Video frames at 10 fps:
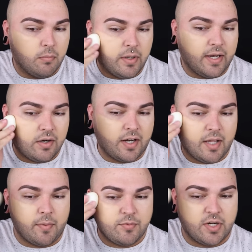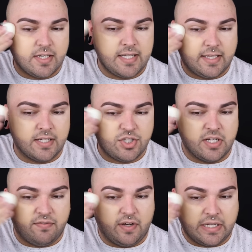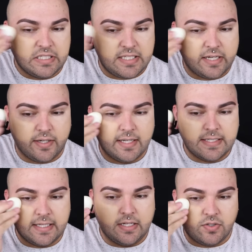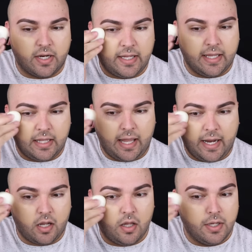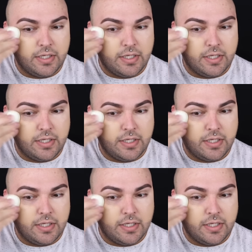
But here I am, I'm trying to take this shit fucking seriously and trying to get like